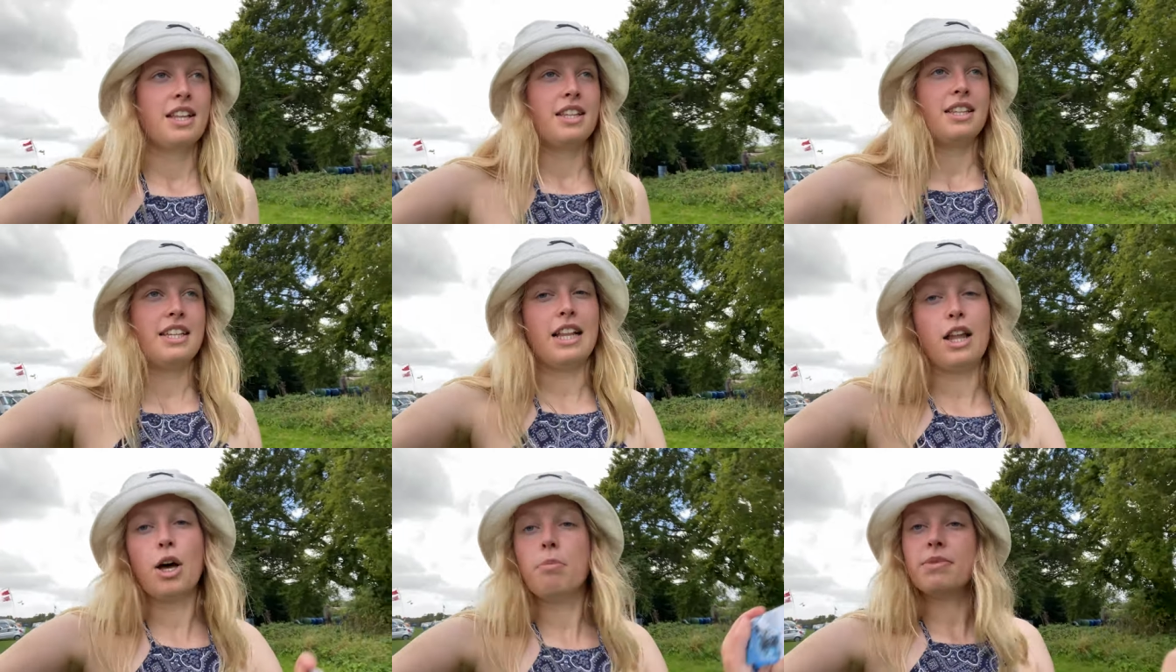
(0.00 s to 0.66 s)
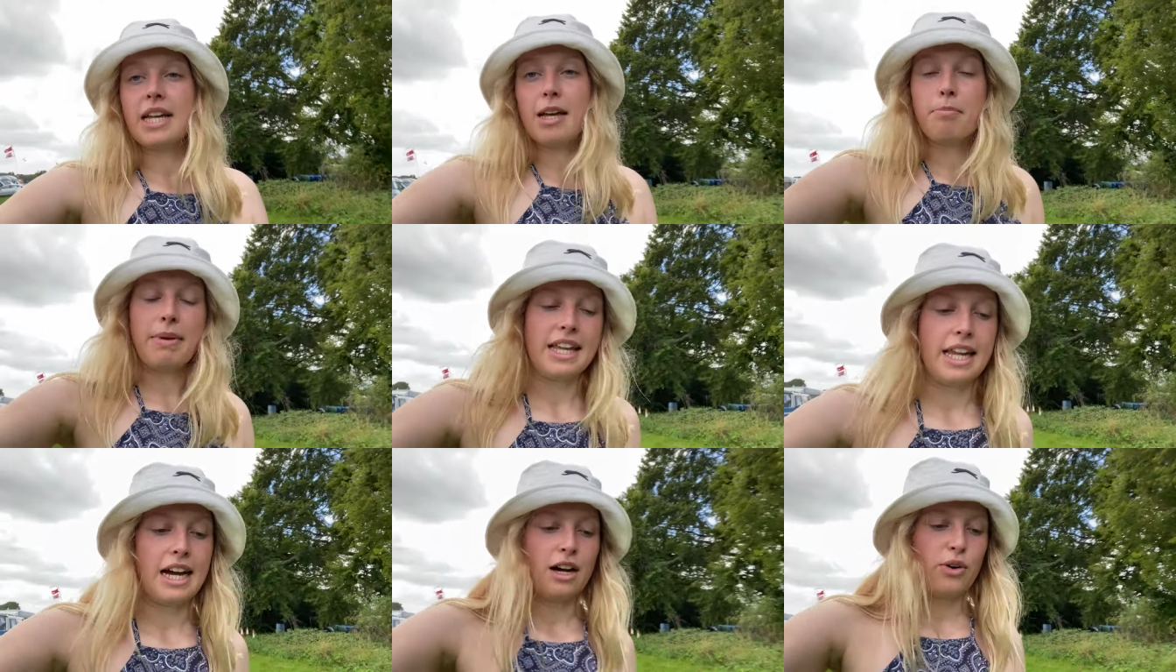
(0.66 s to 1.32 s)
little update bit
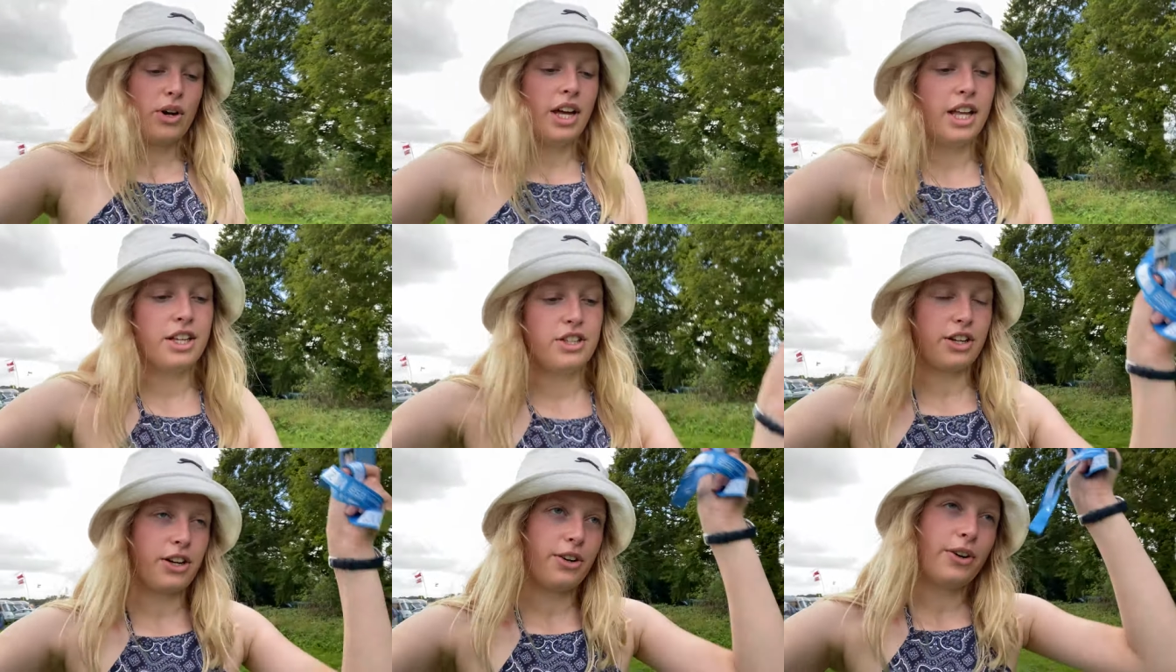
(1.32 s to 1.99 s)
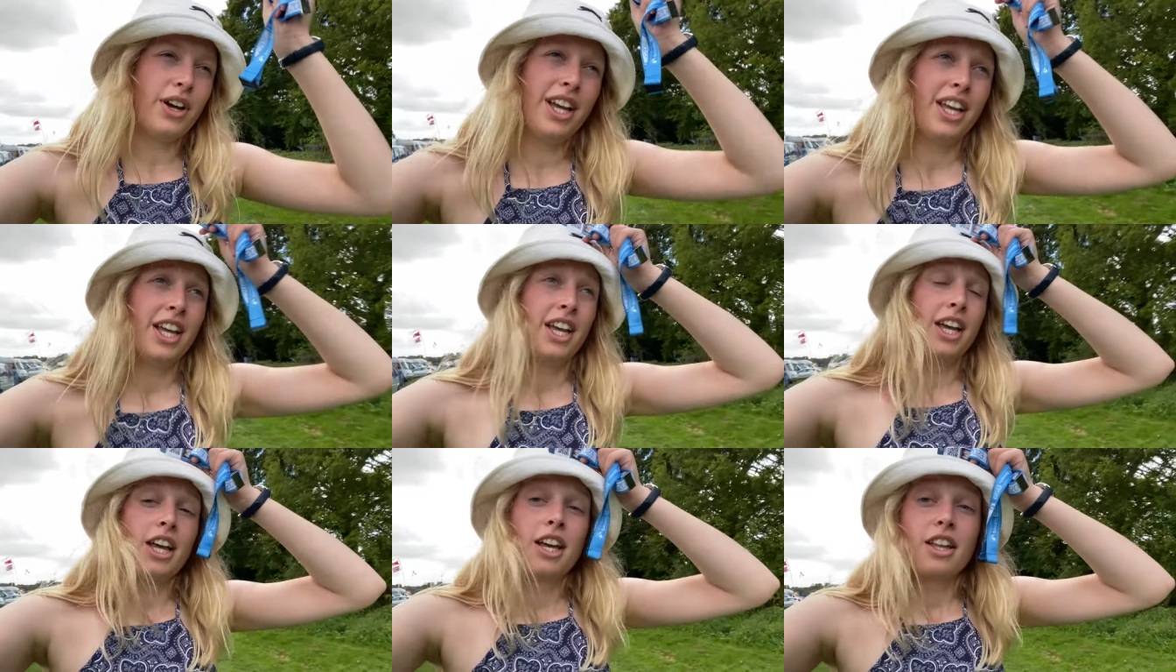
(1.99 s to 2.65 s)
now. So
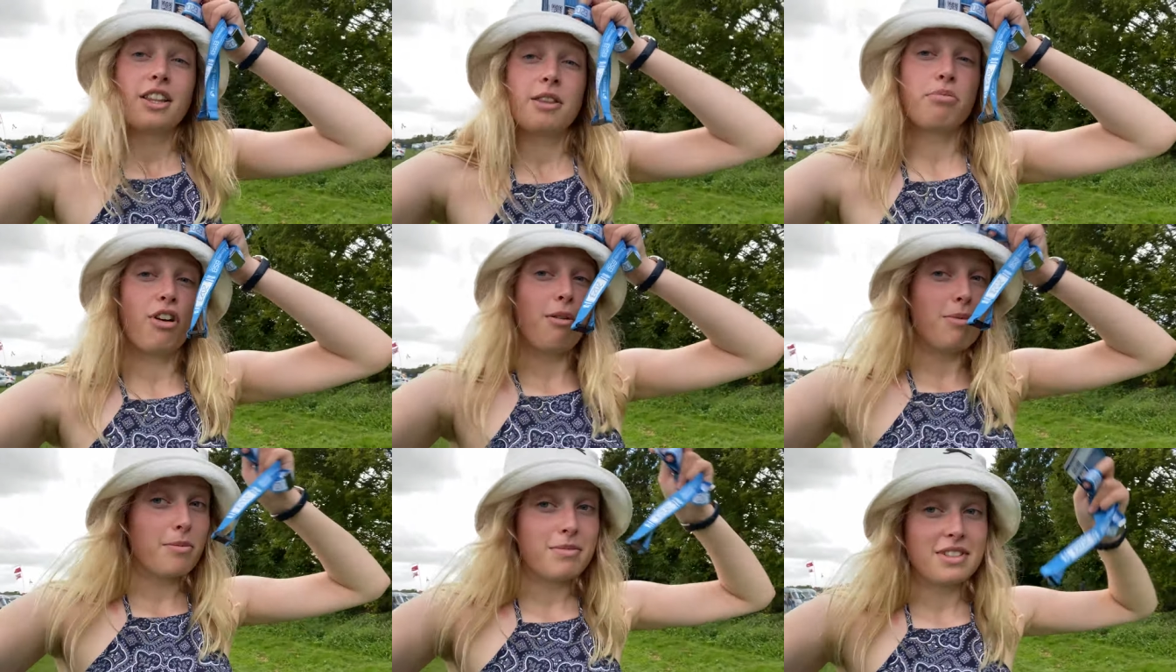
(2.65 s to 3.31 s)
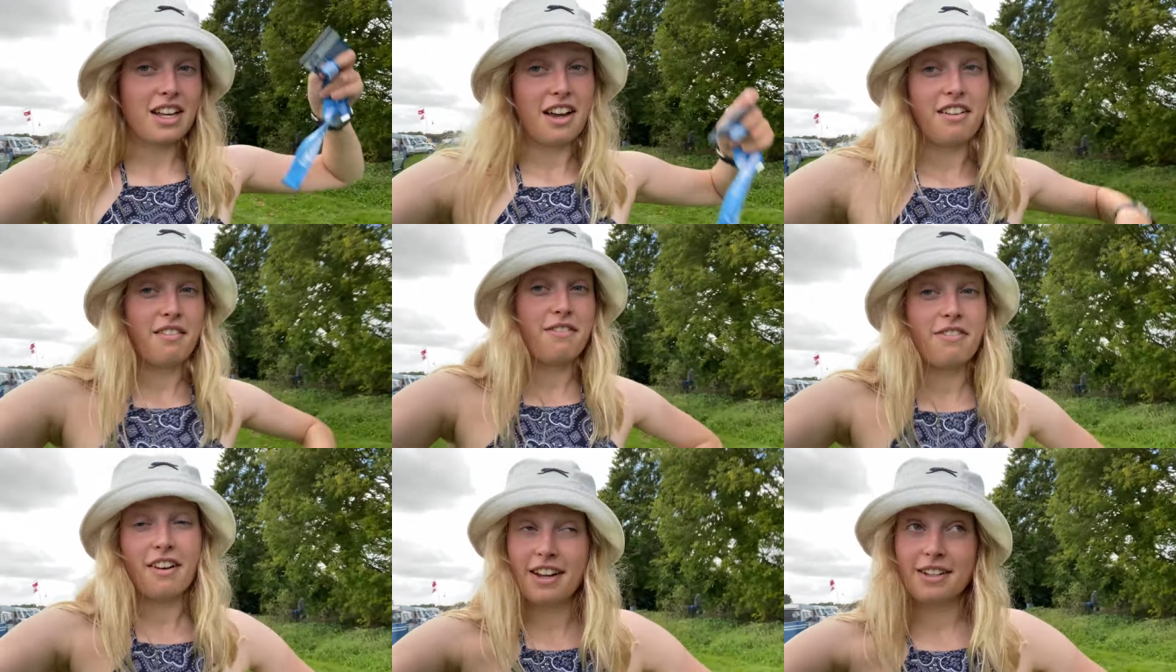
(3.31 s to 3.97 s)
the problems I have
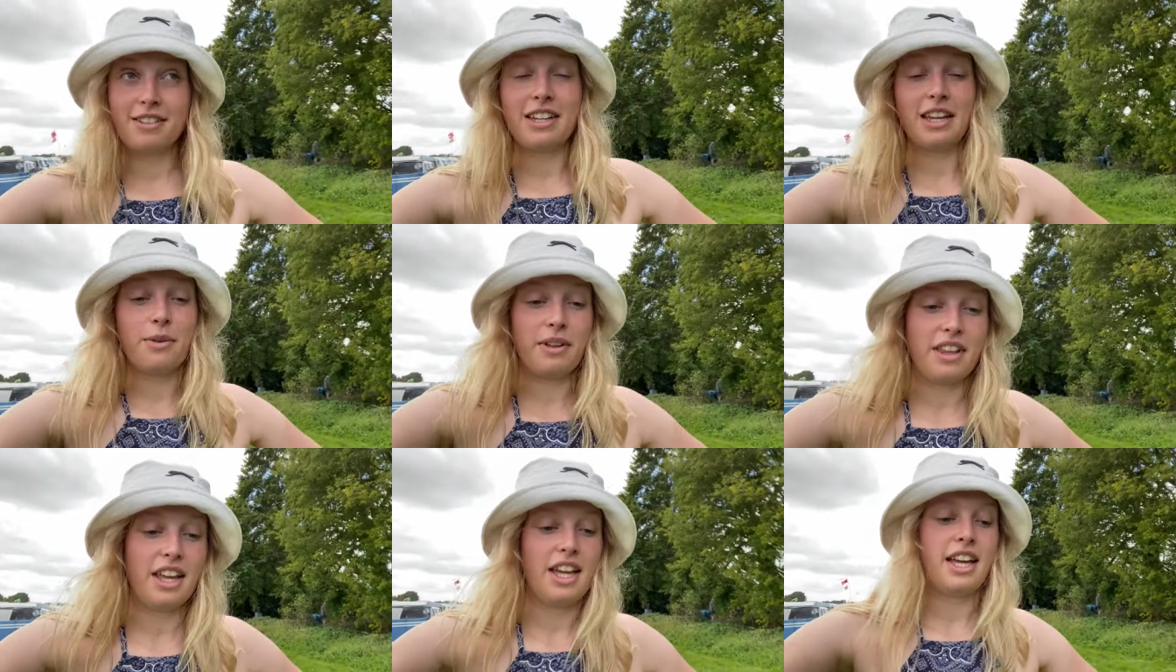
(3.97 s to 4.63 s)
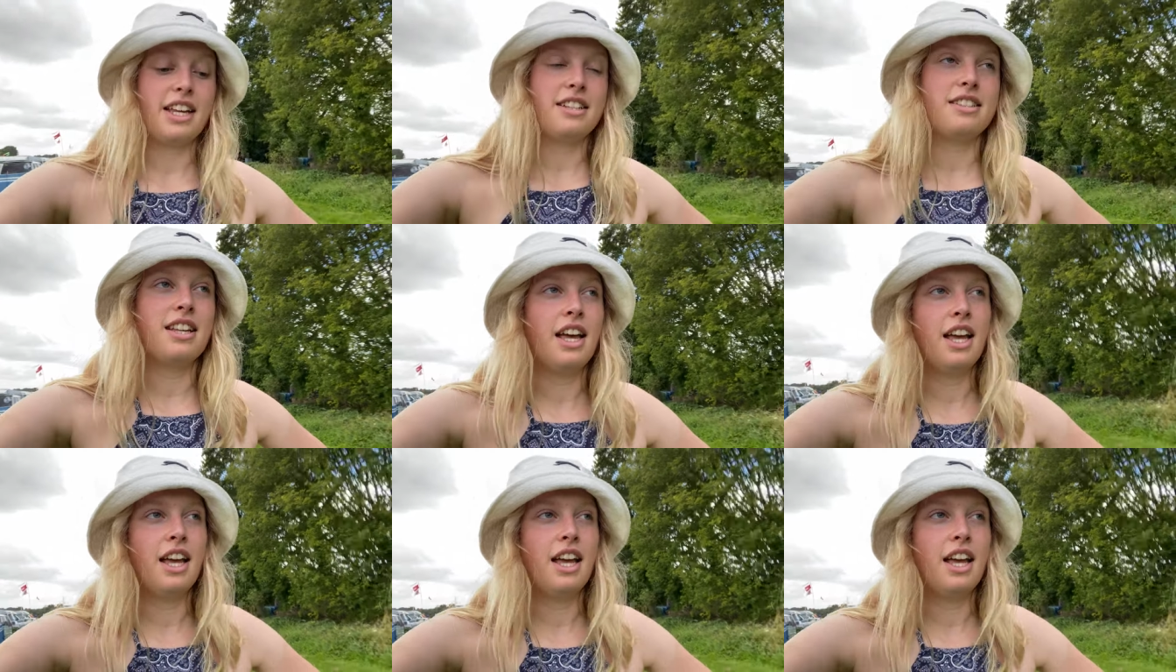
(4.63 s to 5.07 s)
finding with it is